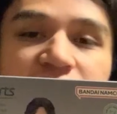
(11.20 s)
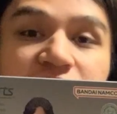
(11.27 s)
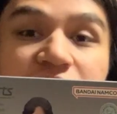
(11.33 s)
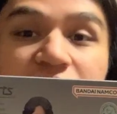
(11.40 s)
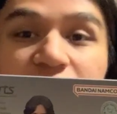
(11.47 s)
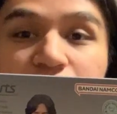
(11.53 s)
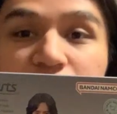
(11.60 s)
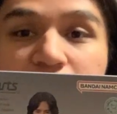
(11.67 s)
this
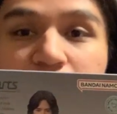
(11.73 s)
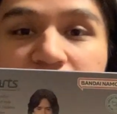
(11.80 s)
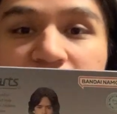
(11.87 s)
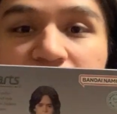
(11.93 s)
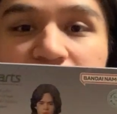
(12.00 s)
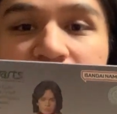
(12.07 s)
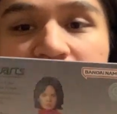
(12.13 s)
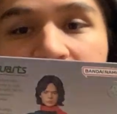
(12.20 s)
is going to
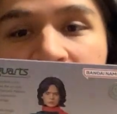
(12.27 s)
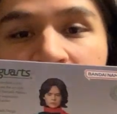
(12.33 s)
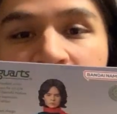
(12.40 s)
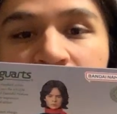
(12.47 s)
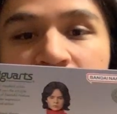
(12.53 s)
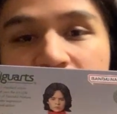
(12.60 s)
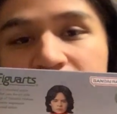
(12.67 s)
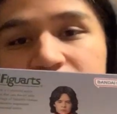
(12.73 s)
be
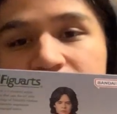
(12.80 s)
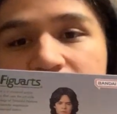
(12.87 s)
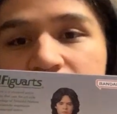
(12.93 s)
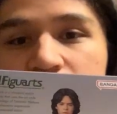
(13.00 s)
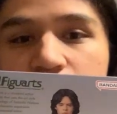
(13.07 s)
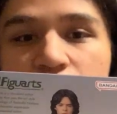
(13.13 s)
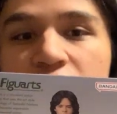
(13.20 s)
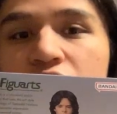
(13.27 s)
the
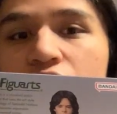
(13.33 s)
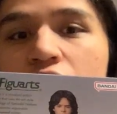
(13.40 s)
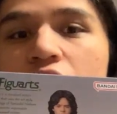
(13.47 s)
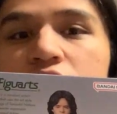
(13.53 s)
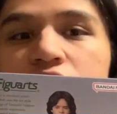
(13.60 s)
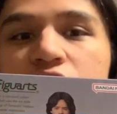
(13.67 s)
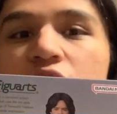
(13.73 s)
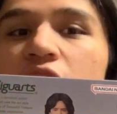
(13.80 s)
SH
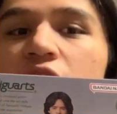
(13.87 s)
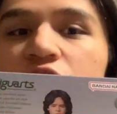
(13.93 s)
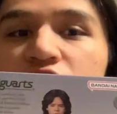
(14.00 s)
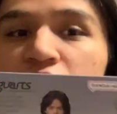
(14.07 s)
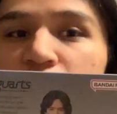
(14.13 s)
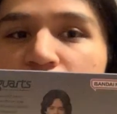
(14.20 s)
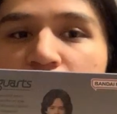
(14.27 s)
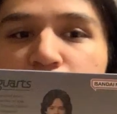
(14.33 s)
Figurarts
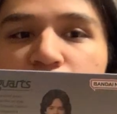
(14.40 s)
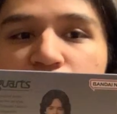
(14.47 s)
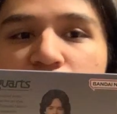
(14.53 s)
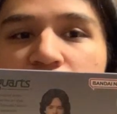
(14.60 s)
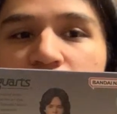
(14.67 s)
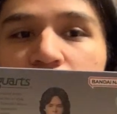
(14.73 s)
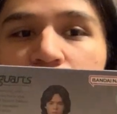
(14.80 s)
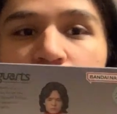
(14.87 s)
Shin Kamen
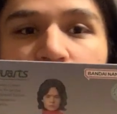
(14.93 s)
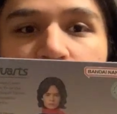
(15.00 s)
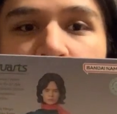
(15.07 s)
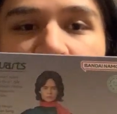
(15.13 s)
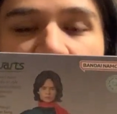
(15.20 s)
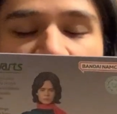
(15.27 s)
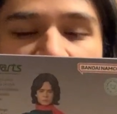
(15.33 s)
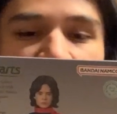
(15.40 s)
Rider Hongo
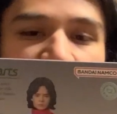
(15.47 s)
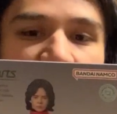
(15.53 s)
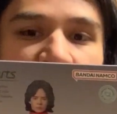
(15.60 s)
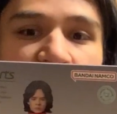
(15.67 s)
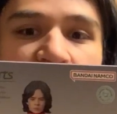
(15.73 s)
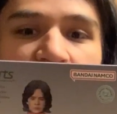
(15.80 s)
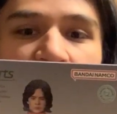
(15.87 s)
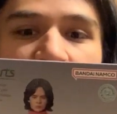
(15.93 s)
Takeshi.
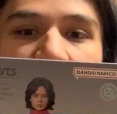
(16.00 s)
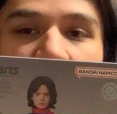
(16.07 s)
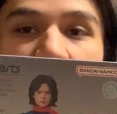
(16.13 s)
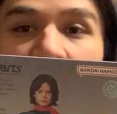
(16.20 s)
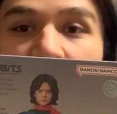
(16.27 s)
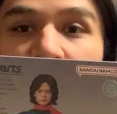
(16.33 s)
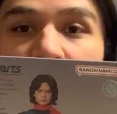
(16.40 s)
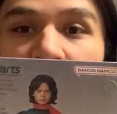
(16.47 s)

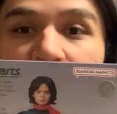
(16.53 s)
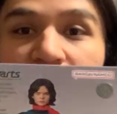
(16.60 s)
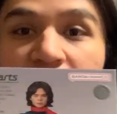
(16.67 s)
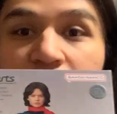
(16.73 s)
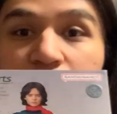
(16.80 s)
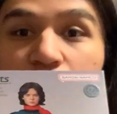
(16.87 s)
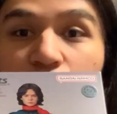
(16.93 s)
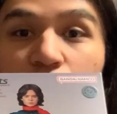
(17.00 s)

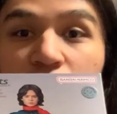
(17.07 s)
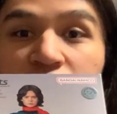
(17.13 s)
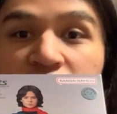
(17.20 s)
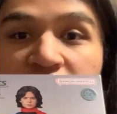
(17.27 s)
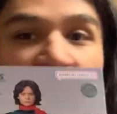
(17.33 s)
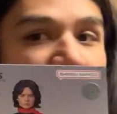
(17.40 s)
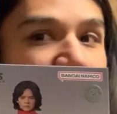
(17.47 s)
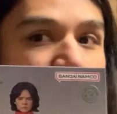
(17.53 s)
That was
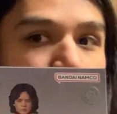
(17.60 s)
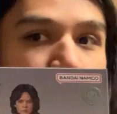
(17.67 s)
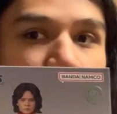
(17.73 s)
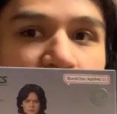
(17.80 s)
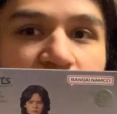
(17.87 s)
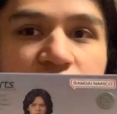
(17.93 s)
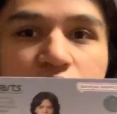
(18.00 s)
kind of like the re-release,